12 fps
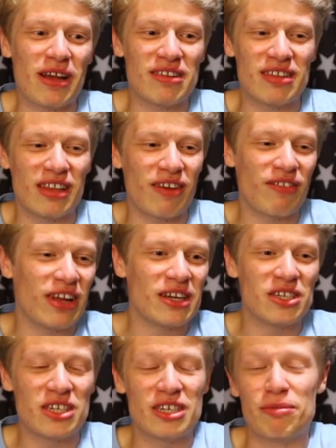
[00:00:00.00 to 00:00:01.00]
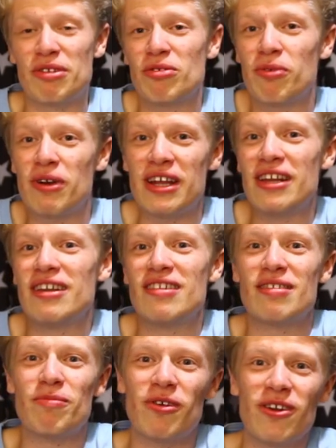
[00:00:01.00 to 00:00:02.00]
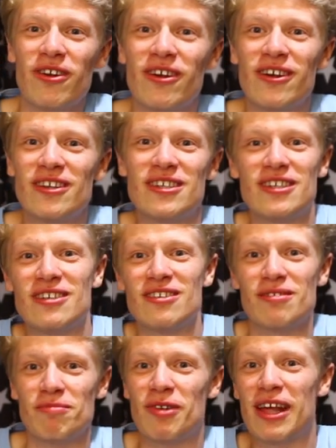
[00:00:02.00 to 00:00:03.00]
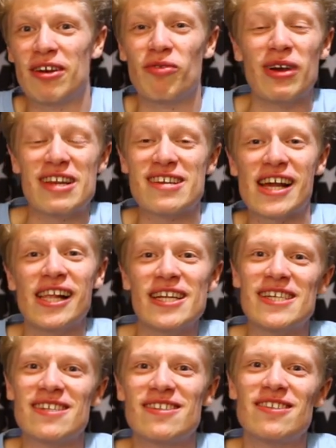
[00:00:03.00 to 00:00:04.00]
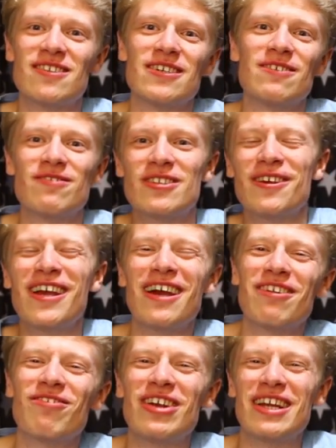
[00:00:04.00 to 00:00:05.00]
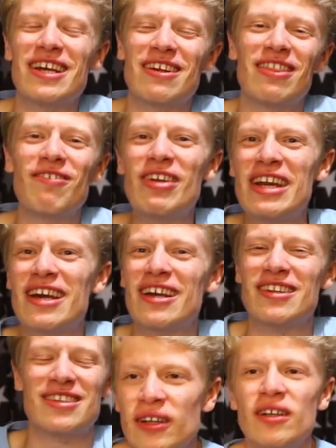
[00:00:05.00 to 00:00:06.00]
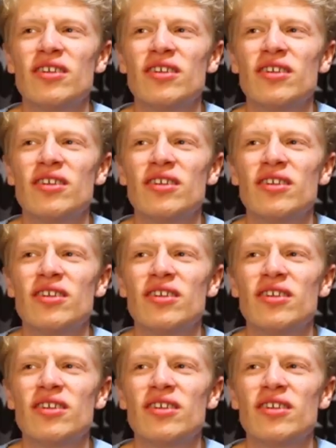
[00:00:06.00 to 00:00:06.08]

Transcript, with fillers: basically their relationship as twins and whatnot and some like twin challenges and stuff. So yeah, it's really nice. They're really nice.